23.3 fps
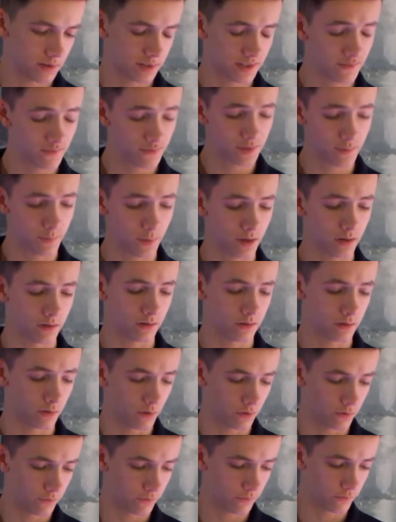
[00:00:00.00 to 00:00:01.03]
£70
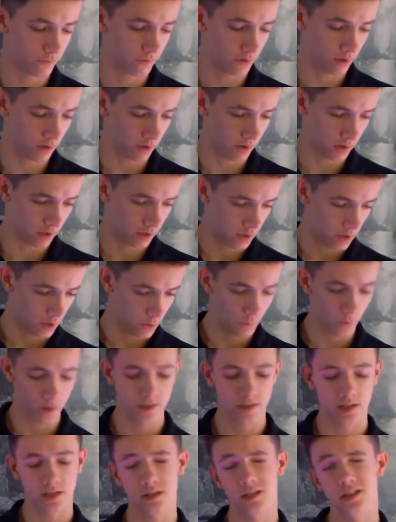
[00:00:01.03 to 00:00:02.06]
off
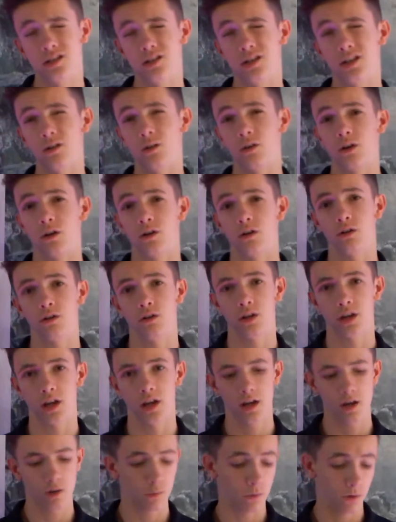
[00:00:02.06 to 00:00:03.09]

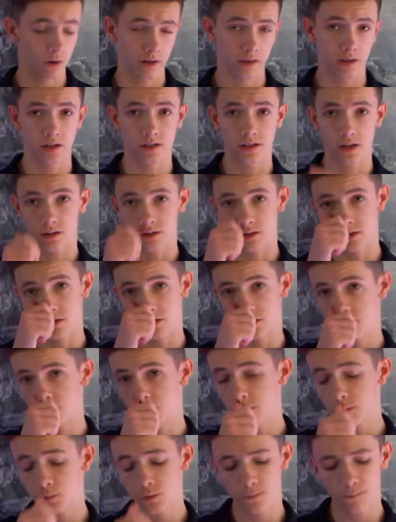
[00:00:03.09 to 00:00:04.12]
westerdj.co.uk. We'll link that down in the
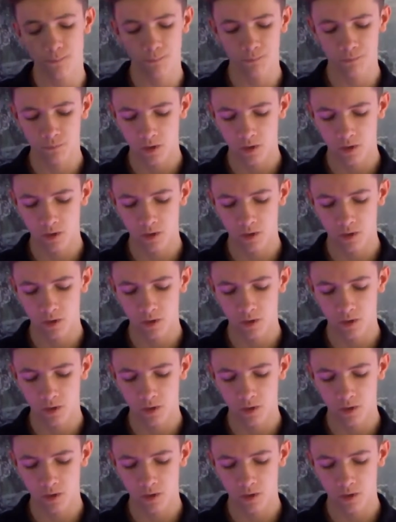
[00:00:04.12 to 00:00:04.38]
description.